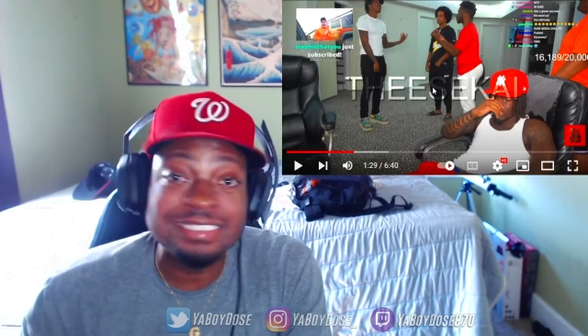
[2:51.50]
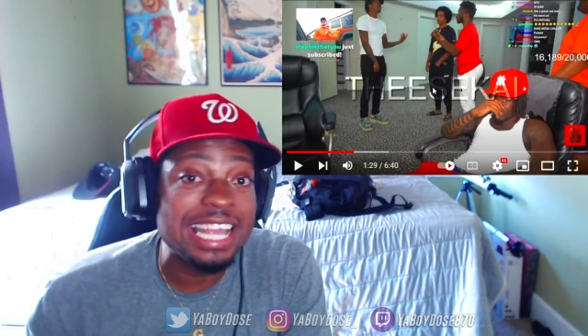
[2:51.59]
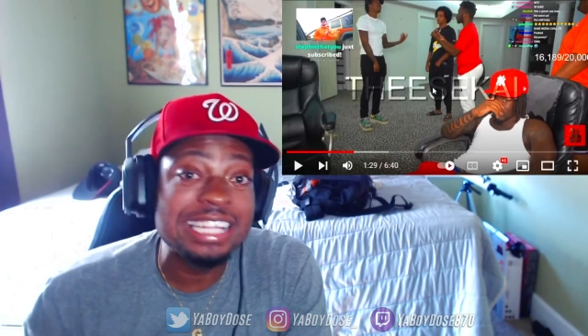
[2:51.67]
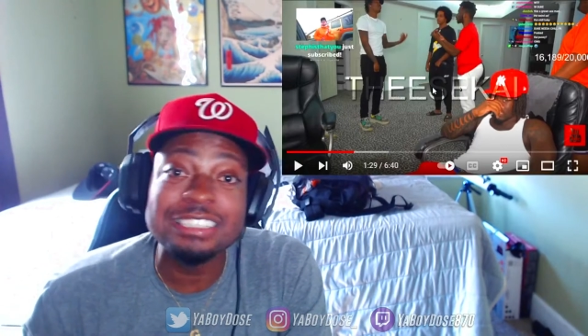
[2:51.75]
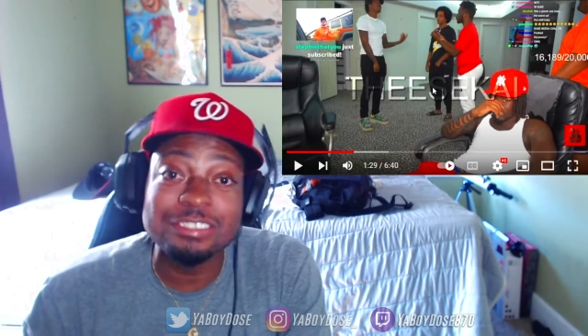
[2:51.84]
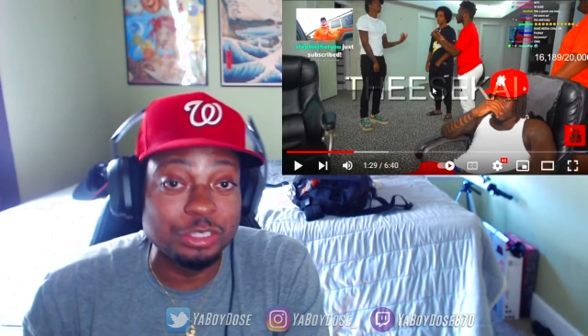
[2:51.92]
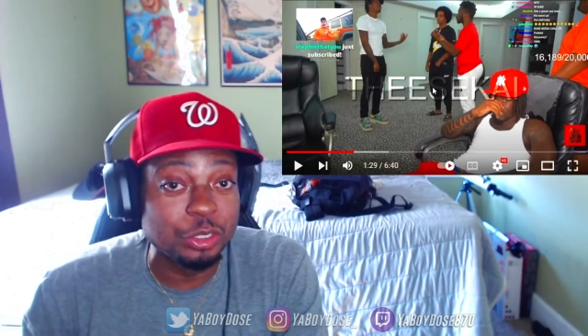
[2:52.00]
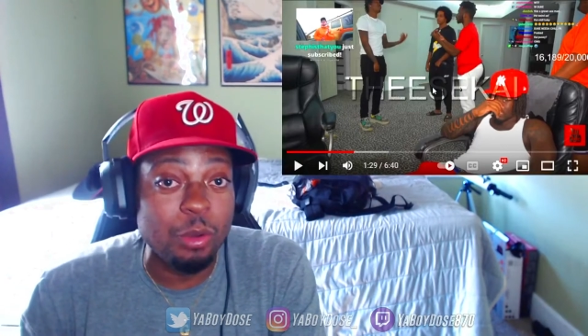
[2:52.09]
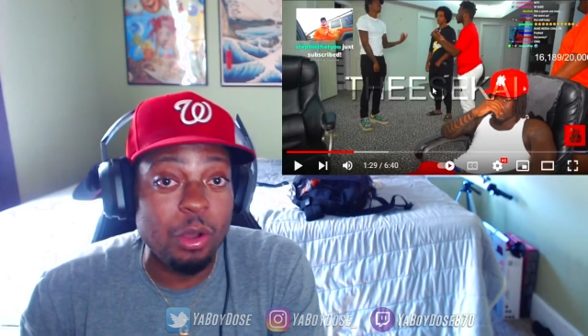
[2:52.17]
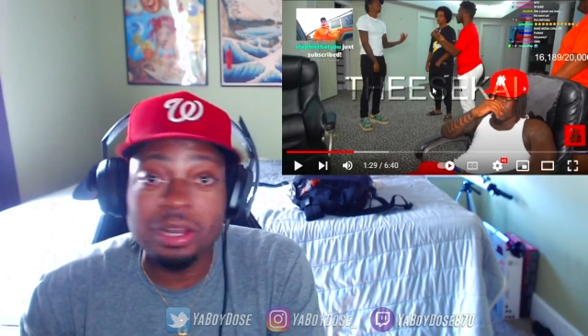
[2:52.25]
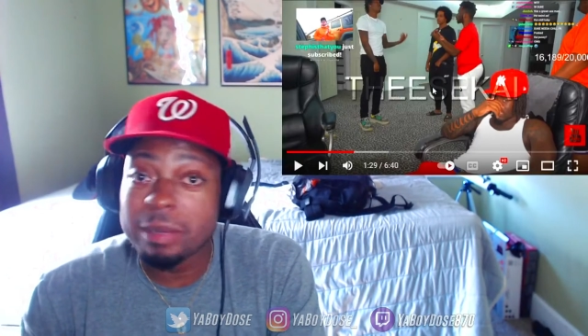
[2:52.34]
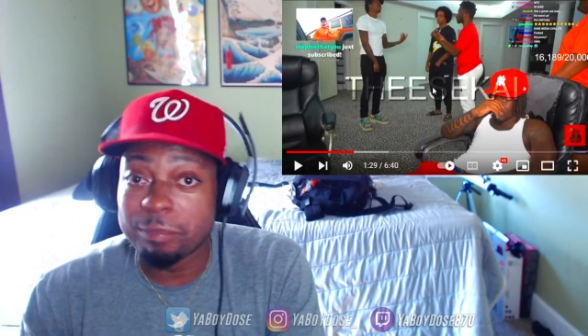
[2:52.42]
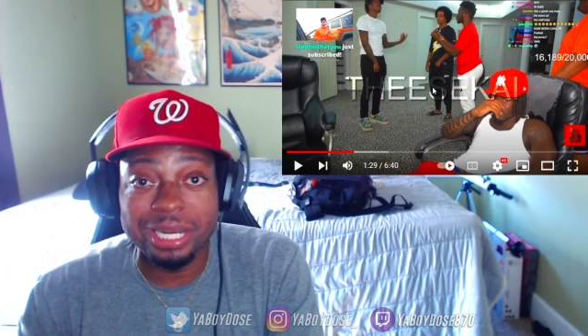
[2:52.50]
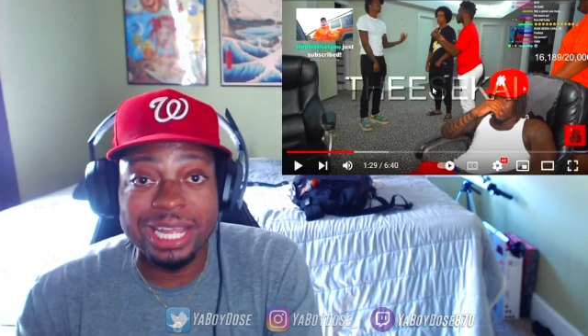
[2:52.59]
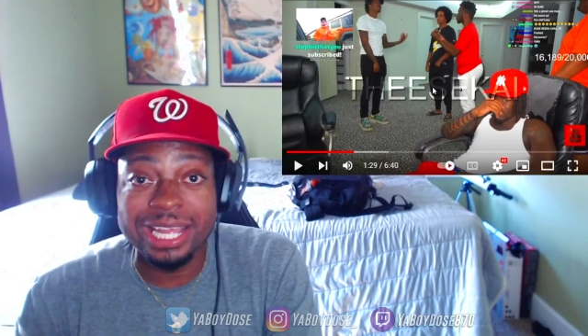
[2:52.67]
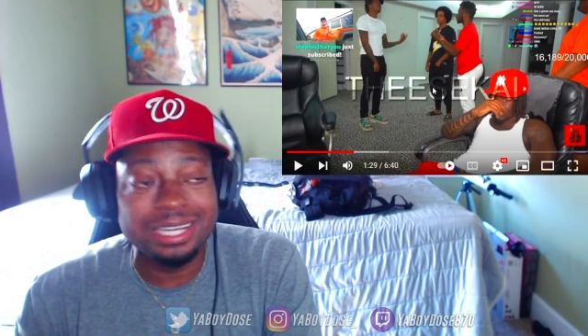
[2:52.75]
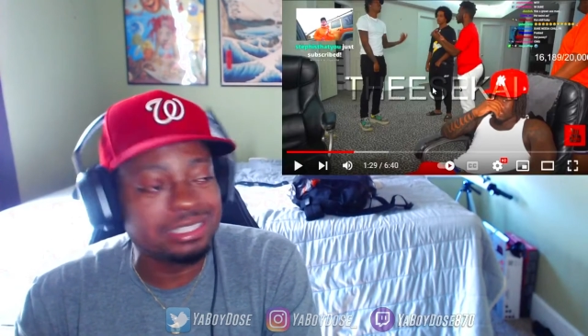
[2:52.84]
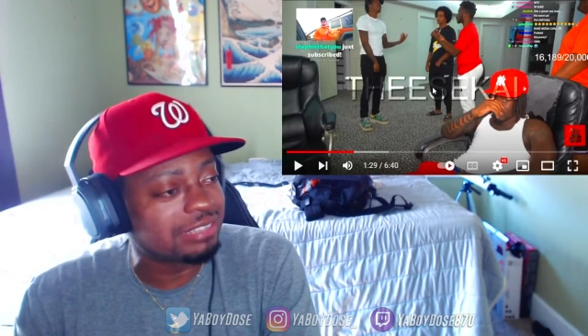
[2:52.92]
take this shit no more. All that
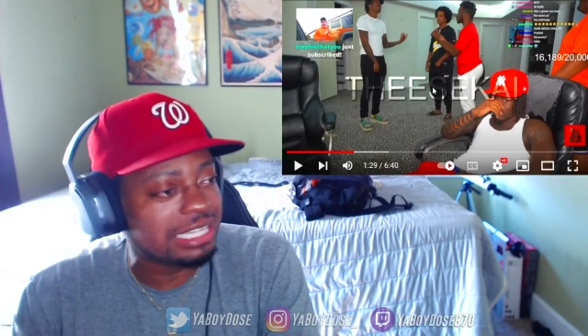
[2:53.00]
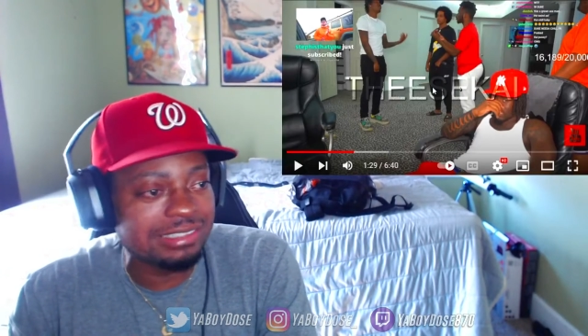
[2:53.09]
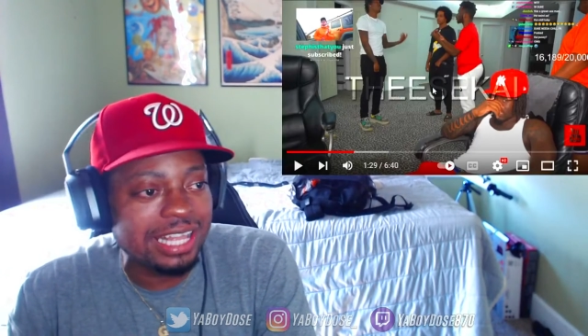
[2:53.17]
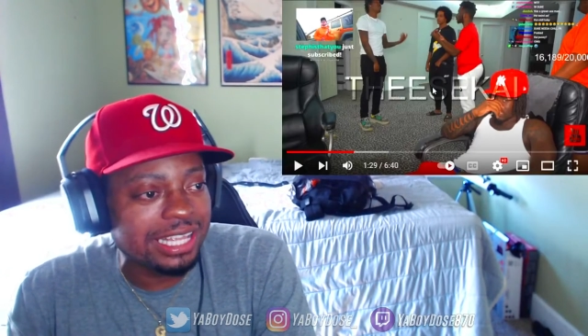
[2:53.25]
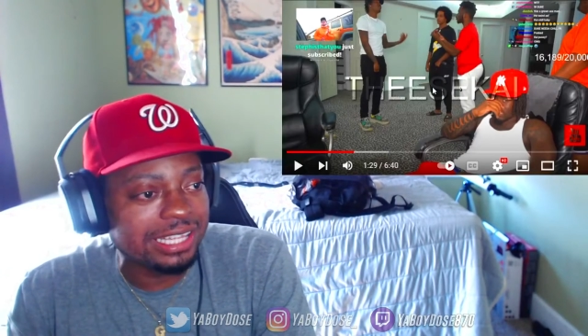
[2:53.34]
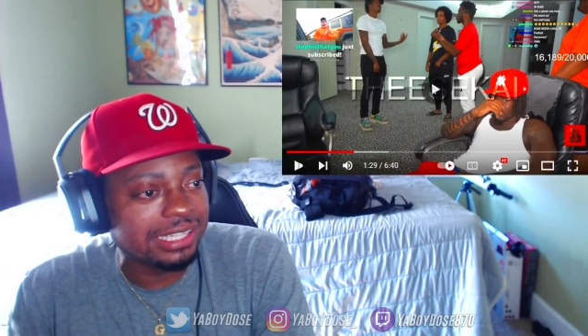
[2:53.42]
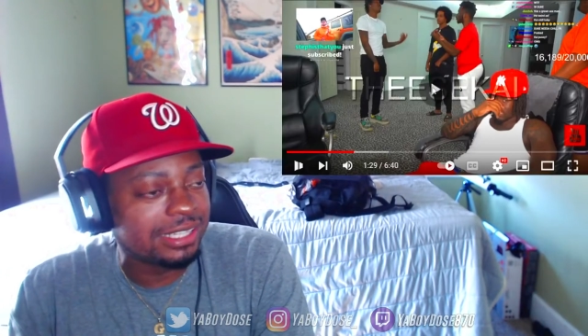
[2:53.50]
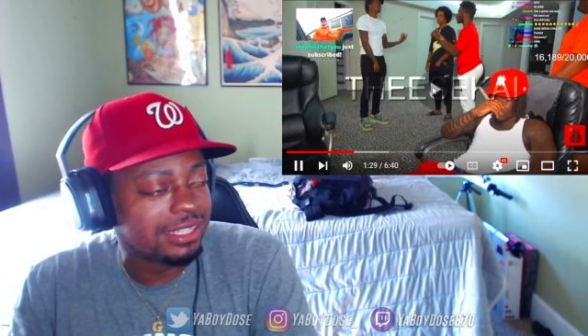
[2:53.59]
playing, niggas can't take it.